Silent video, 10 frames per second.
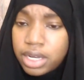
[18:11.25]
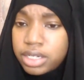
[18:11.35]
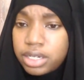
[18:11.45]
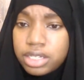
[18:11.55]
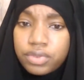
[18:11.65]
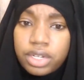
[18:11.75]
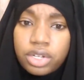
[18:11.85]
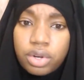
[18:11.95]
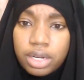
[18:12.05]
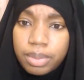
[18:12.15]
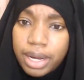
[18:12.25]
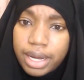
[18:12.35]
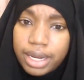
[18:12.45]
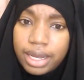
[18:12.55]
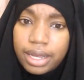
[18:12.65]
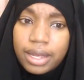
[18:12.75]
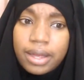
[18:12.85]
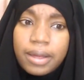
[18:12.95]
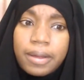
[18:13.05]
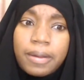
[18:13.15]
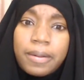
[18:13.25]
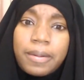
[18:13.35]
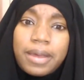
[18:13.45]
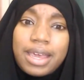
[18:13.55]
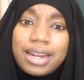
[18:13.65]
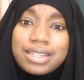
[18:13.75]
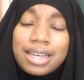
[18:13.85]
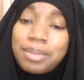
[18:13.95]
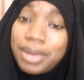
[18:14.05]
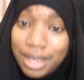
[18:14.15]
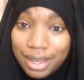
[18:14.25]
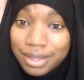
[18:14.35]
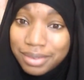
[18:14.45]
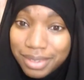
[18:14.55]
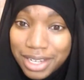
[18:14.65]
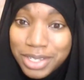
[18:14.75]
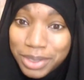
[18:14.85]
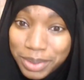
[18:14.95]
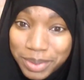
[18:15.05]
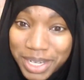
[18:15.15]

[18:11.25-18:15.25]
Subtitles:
She doesn't really know anybody. And it's like me, that's who.